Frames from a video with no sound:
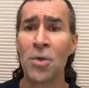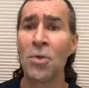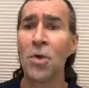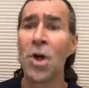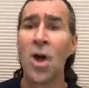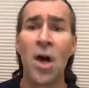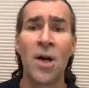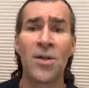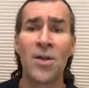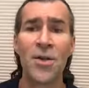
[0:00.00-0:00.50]
you,
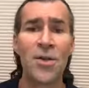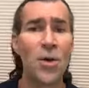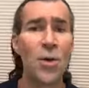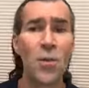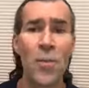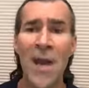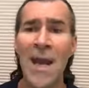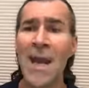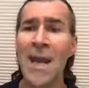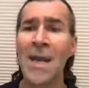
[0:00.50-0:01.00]
causes you
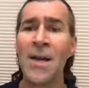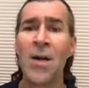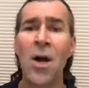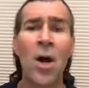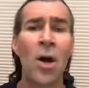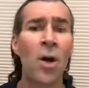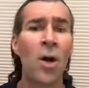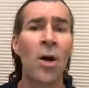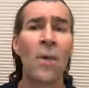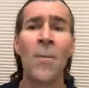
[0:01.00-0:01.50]
pain,
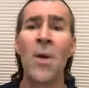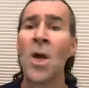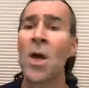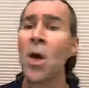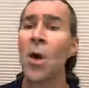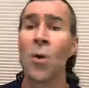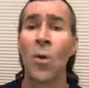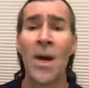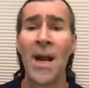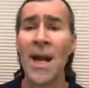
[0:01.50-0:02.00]
harm,
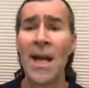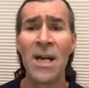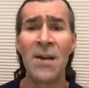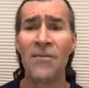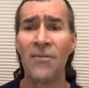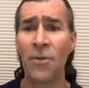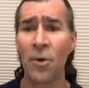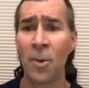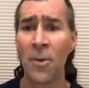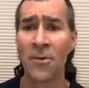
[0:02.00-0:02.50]
or any
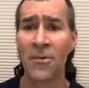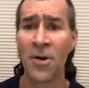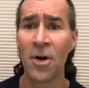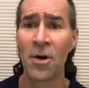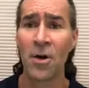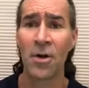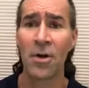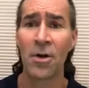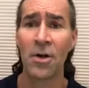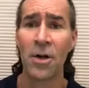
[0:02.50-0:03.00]
form of
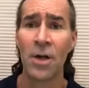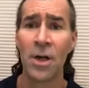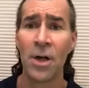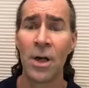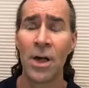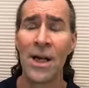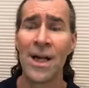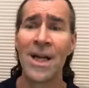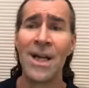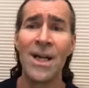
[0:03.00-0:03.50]
hurt,
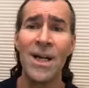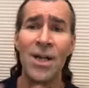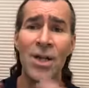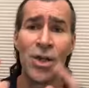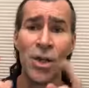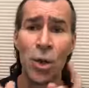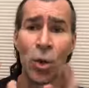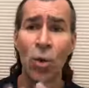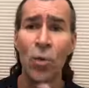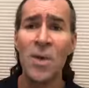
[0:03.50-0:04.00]
it
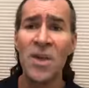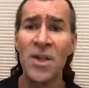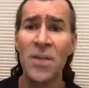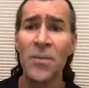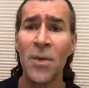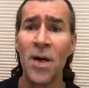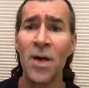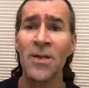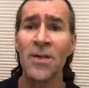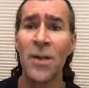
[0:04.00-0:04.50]
is your
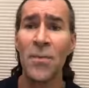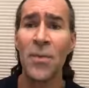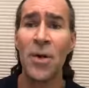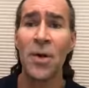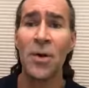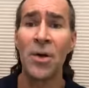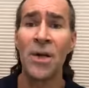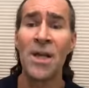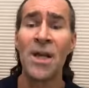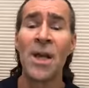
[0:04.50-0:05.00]

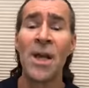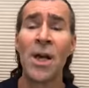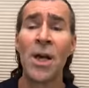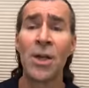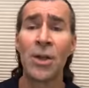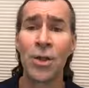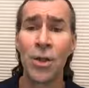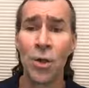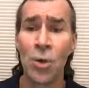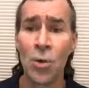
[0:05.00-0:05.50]
responsibility
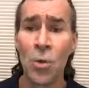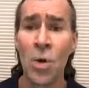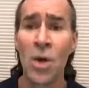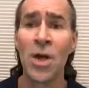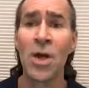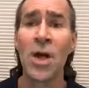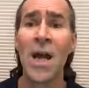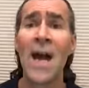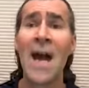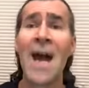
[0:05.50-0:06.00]
to
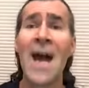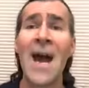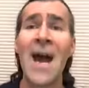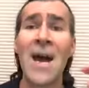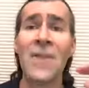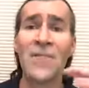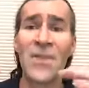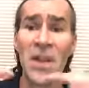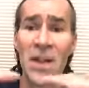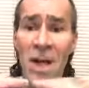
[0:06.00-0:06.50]

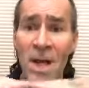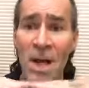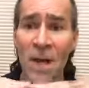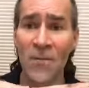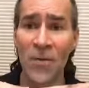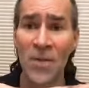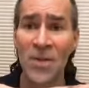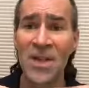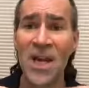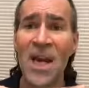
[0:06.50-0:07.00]
have the
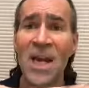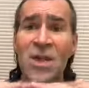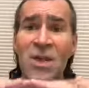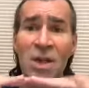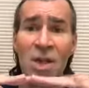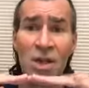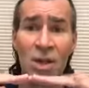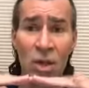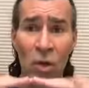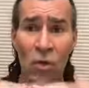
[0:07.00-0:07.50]

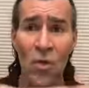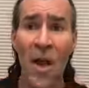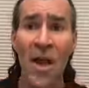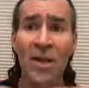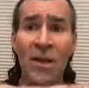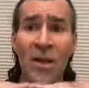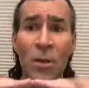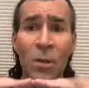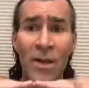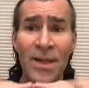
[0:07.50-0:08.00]
conversation
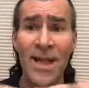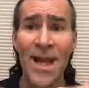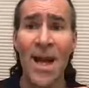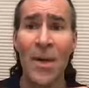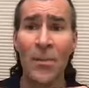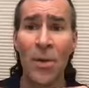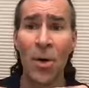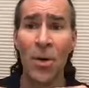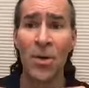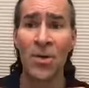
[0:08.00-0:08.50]
directly with
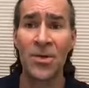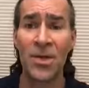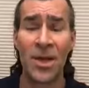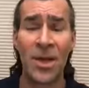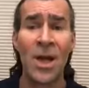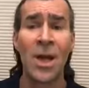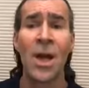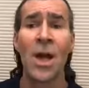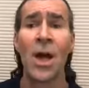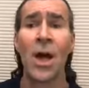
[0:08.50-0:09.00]
that
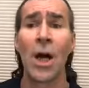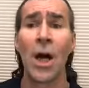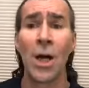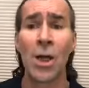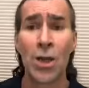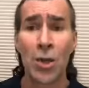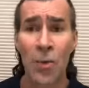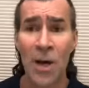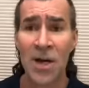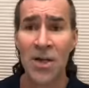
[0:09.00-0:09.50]
person.
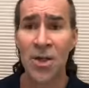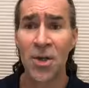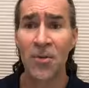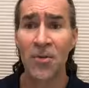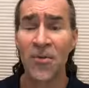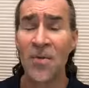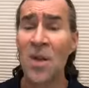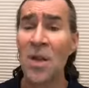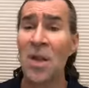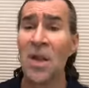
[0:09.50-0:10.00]
Address your
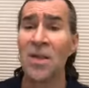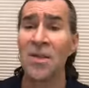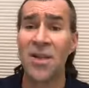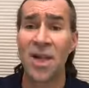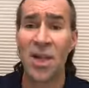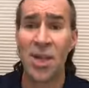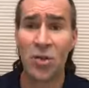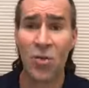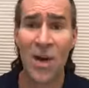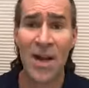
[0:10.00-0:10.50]
feelings,
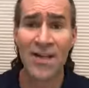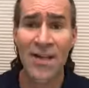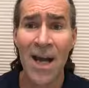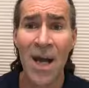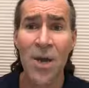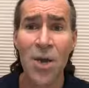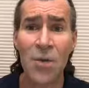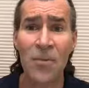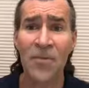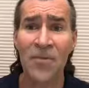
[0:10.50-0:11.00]
address
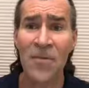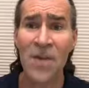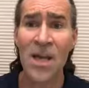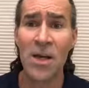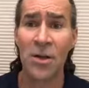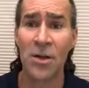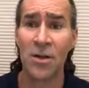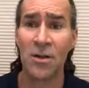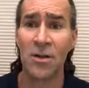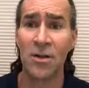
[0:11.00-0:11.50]
how you
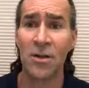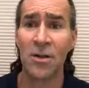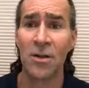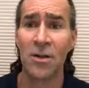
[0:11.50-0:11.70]
feel